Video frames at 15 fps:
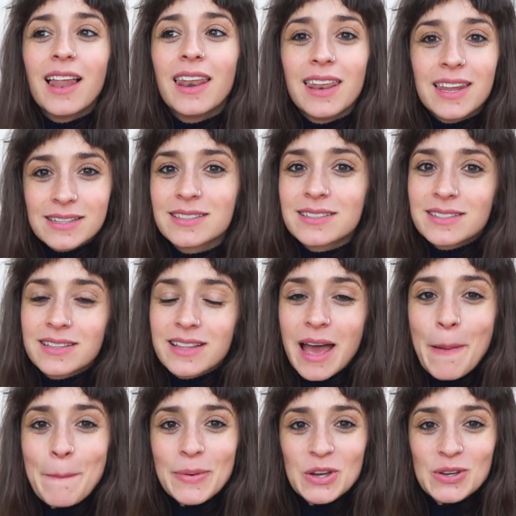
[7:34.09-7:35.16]
listen to
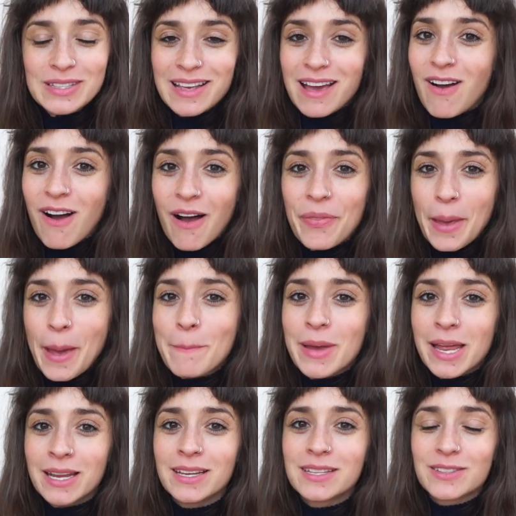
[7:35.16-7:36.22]
them because there aren't that many,